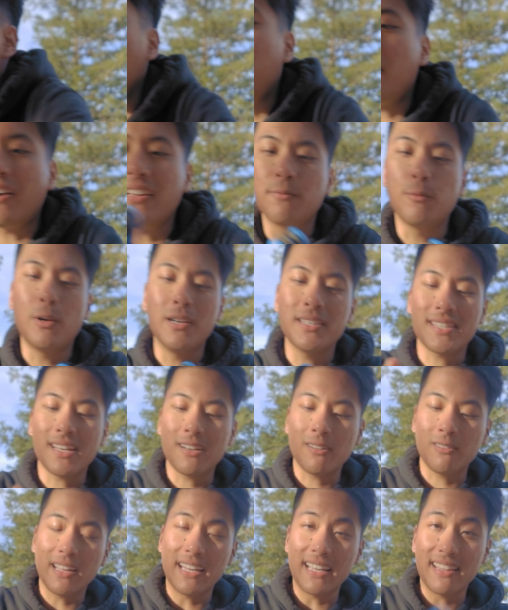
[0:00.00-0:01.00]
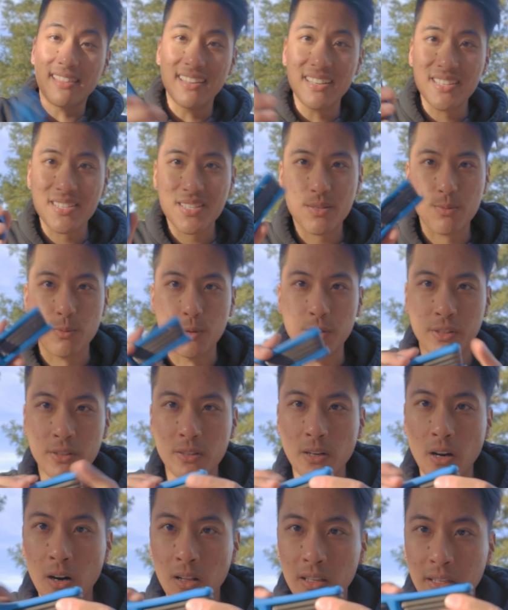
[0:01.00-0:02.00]
I find ones that are like this, where
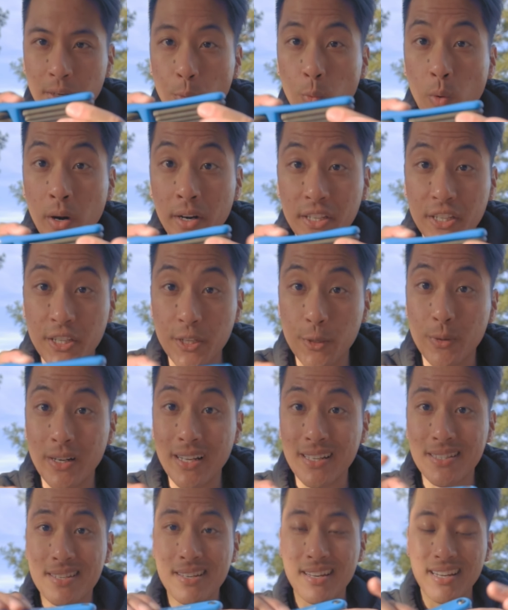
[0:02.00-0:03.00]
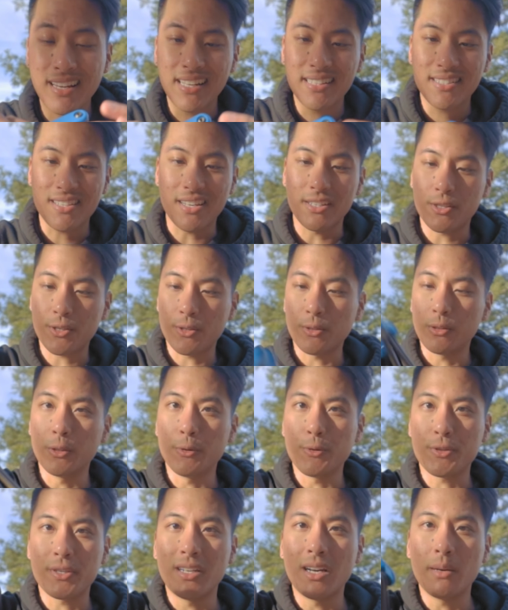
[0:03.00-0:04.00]
they're all in one unit, tend to
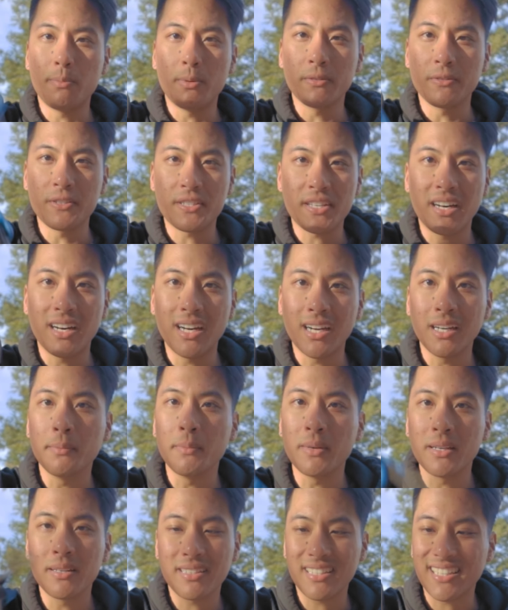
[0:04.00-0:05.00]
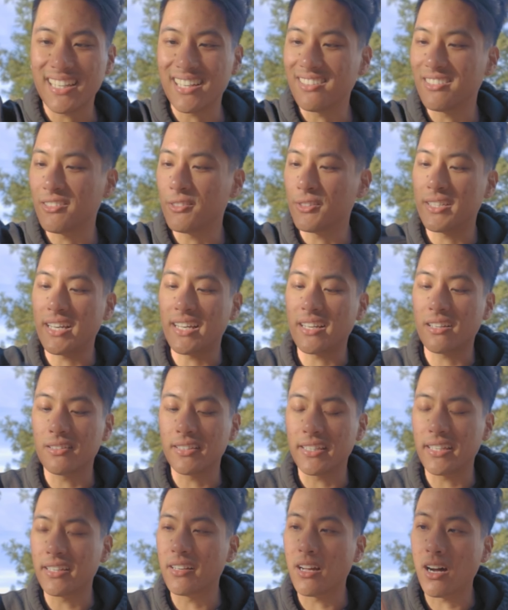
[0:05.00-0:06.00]
loosen up over time, get a little
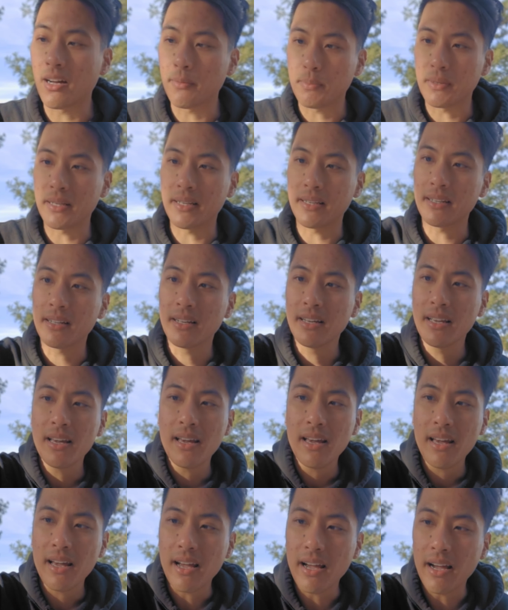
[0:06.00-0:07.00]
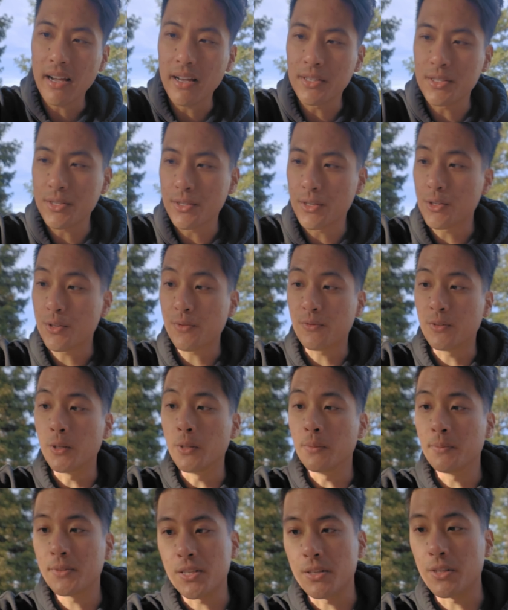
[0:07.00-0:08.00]
dangly, and not be as
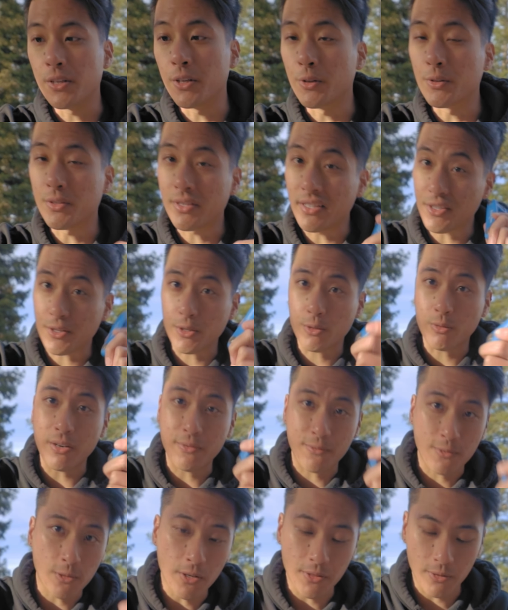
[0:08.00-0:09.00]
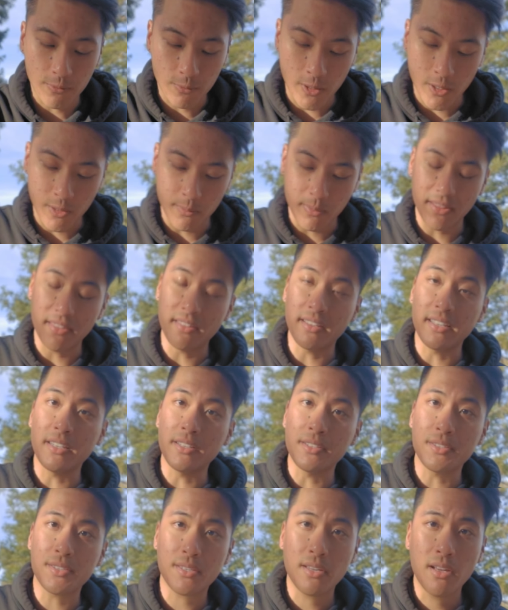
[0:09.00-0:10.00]
useful to use. These are great for on the road, but
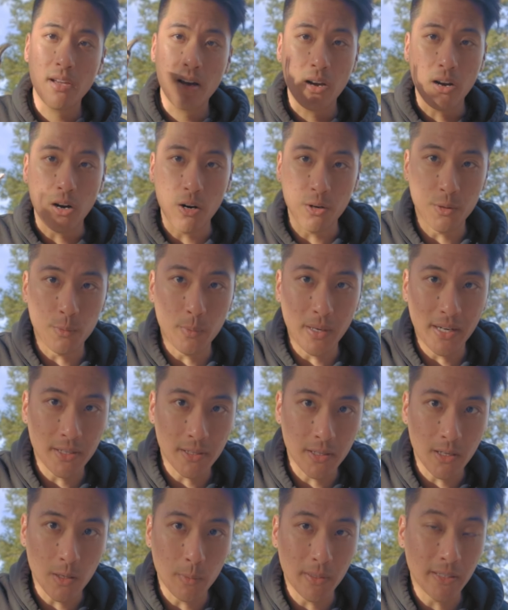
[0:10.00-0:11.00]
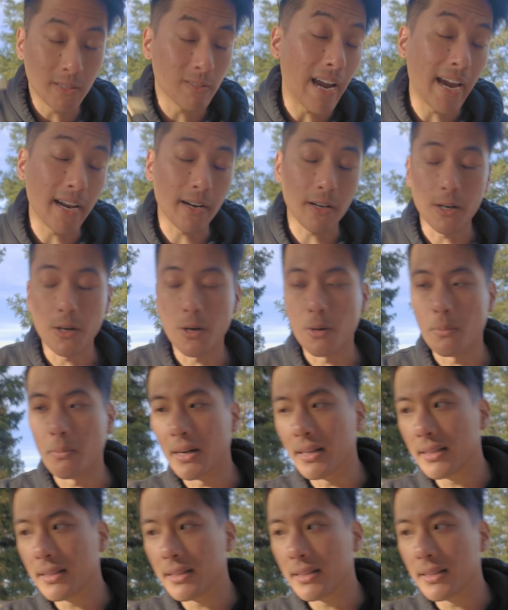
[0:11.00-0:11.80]
these are the way to go when you're at home.